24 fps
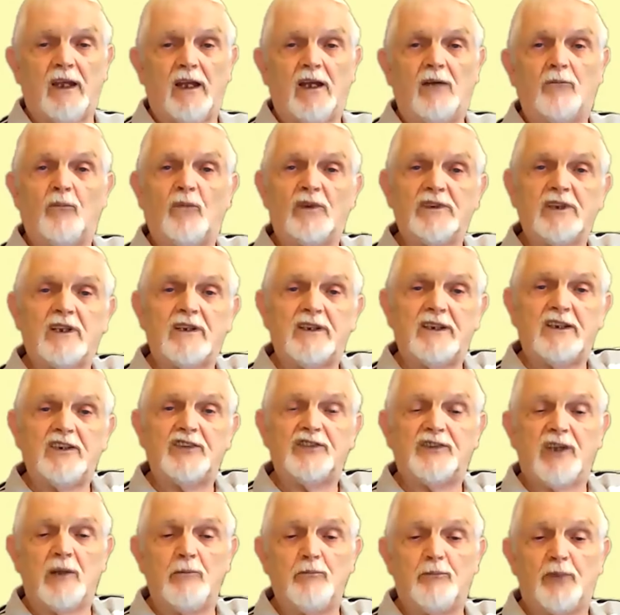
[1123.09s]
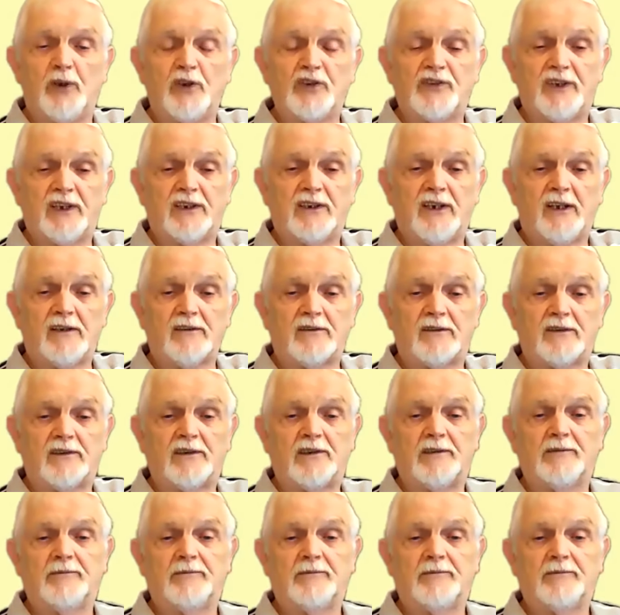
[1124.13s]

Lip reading: one of these to boost the current.